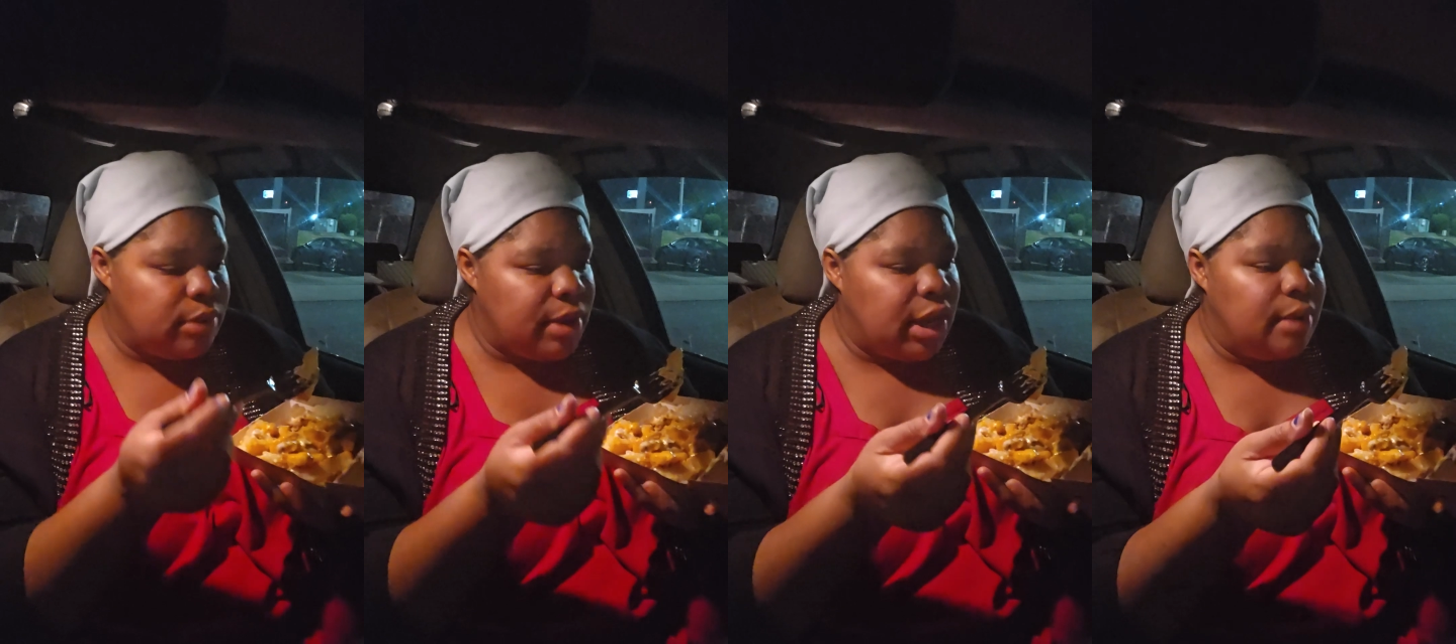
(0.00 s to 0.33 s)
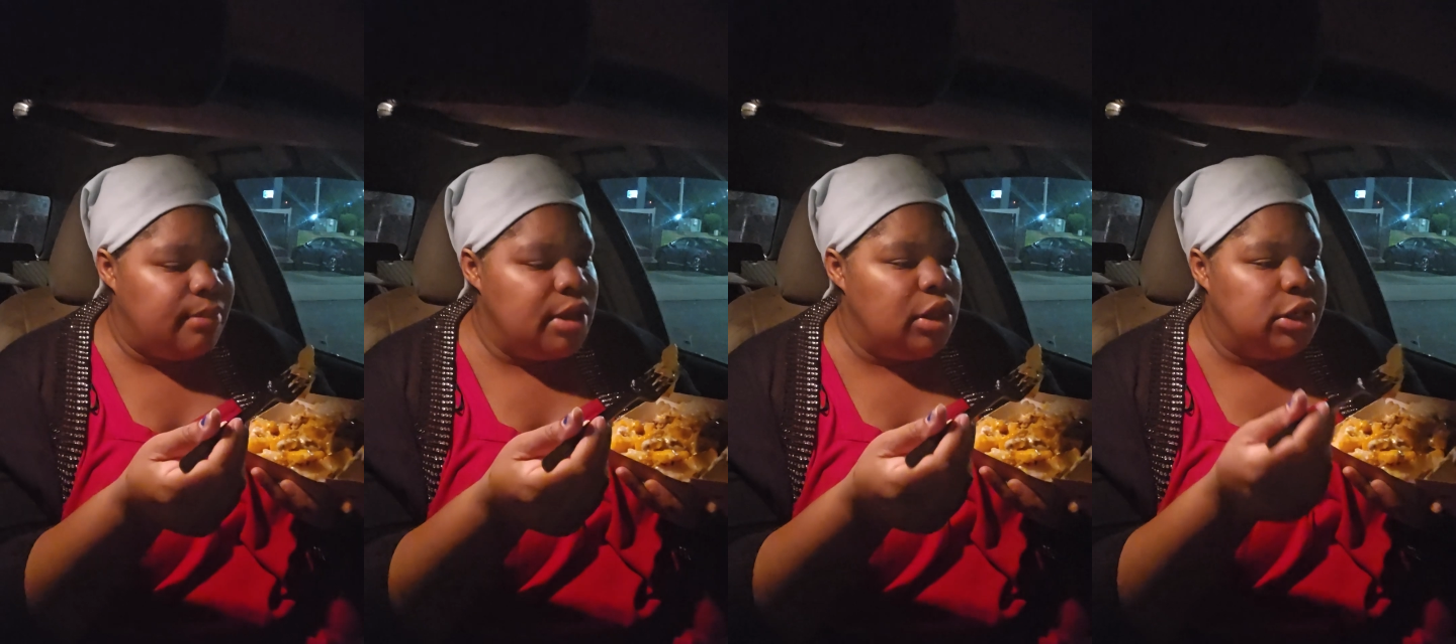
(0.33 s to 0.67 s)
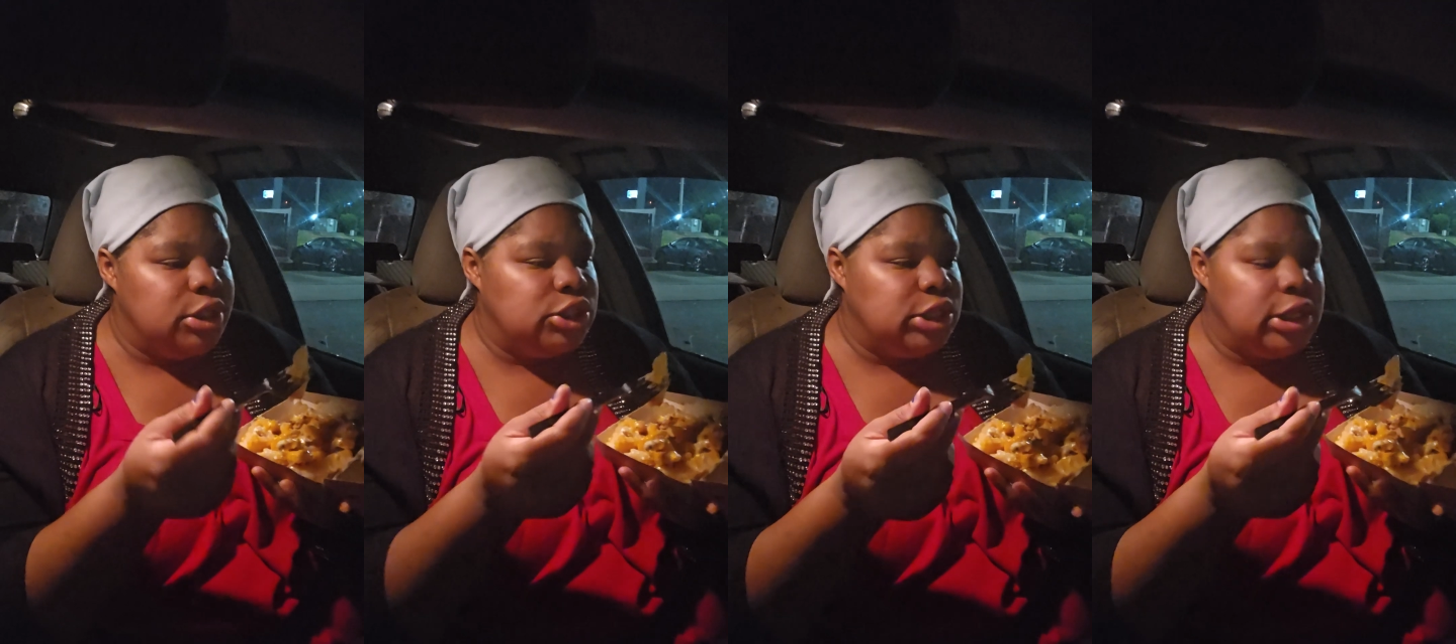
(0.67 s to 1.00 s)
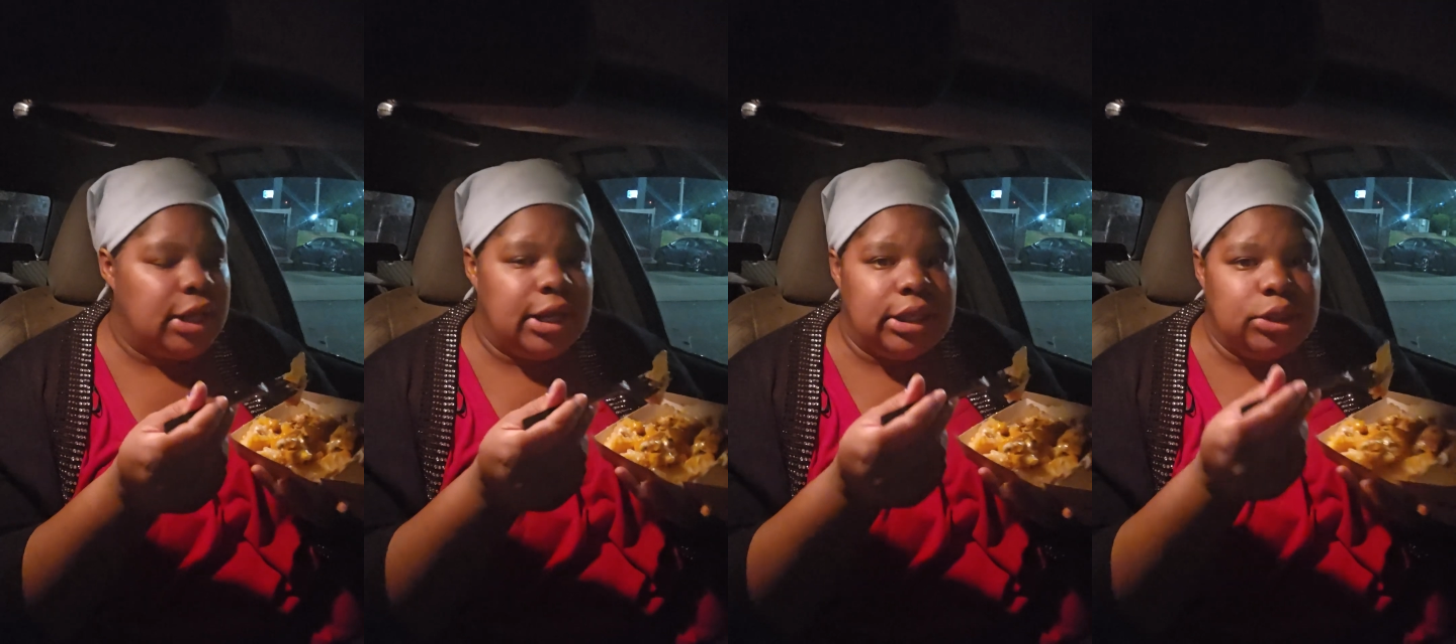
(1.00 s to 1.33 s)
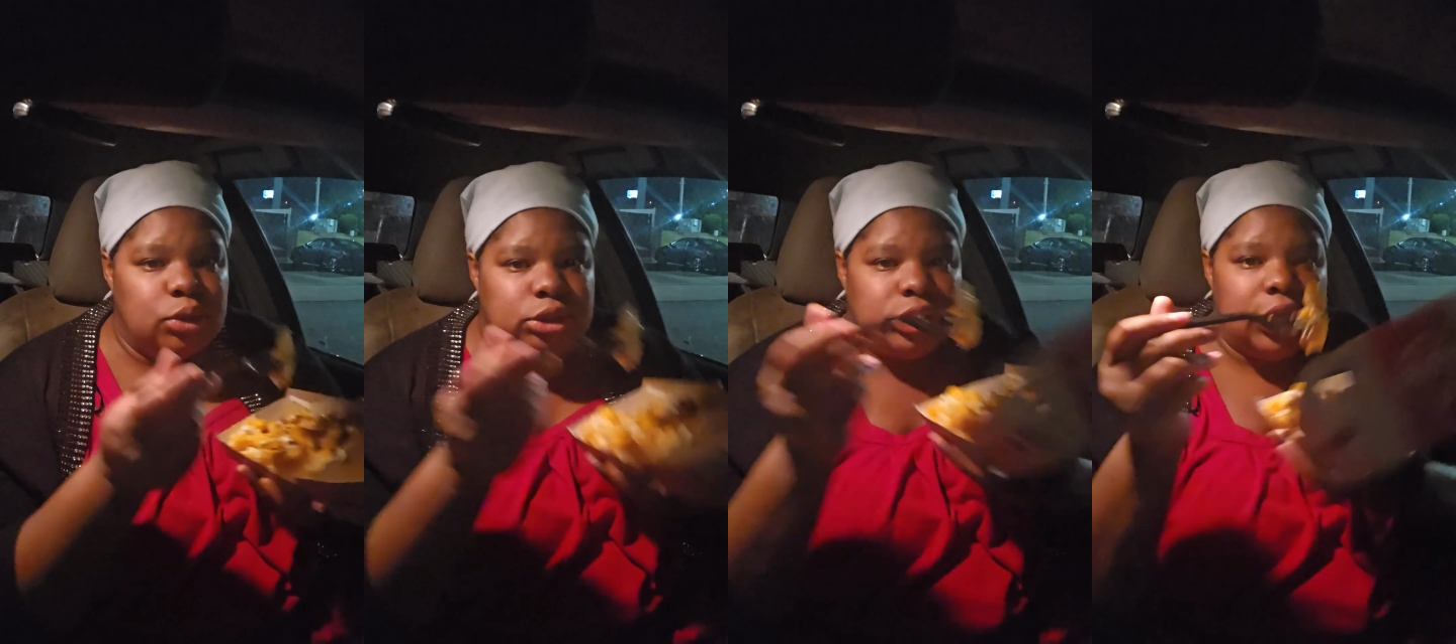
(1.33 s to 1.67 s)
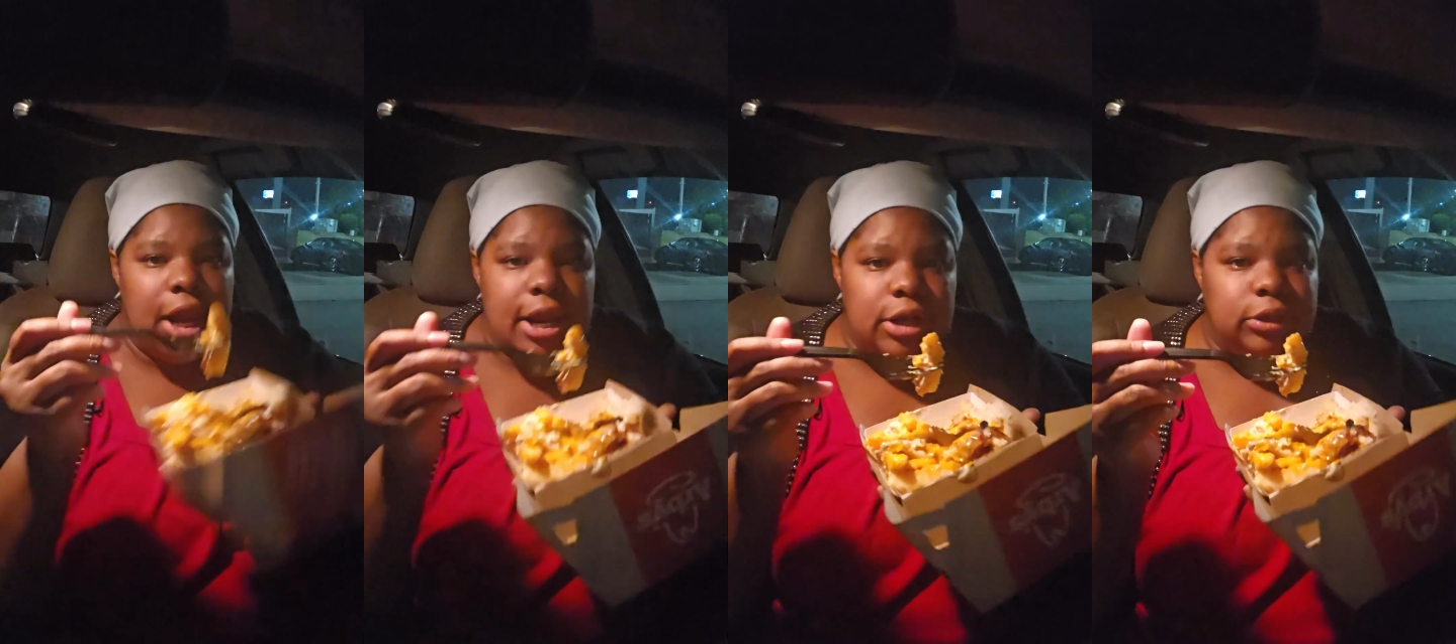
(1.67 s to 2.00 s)
to make it a meal unless you get like a little
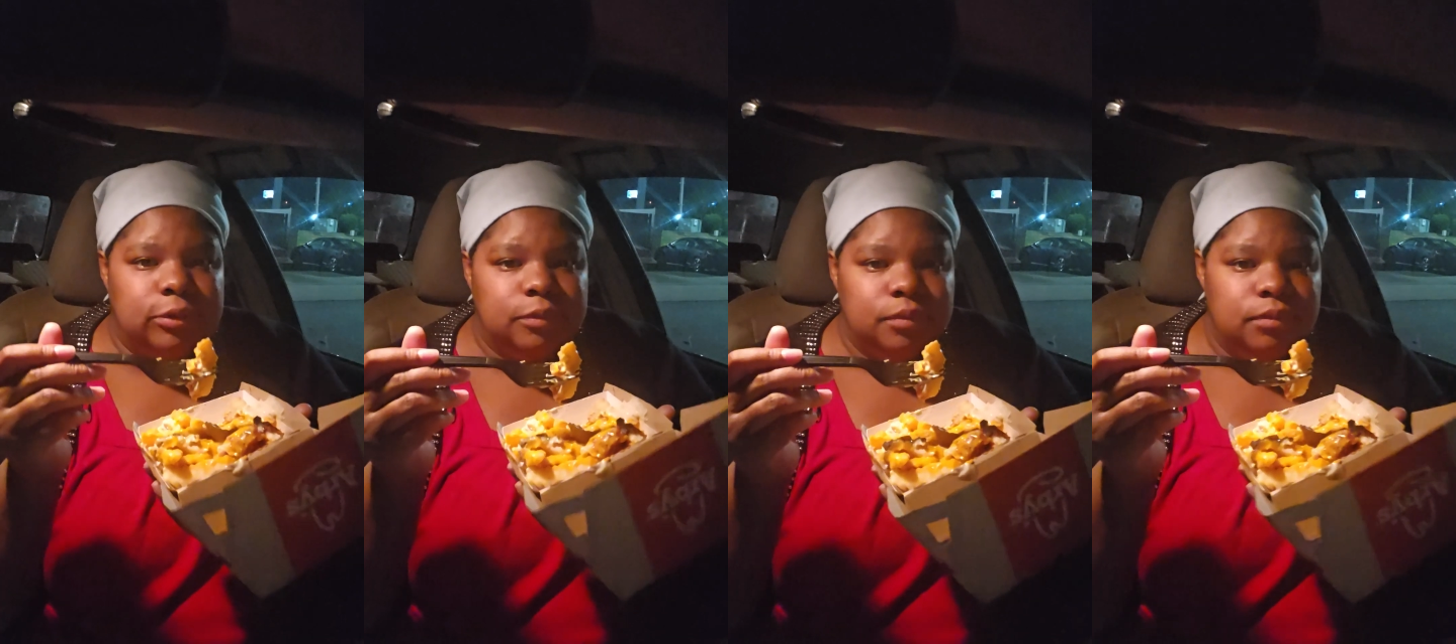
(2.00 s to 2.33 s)
slider.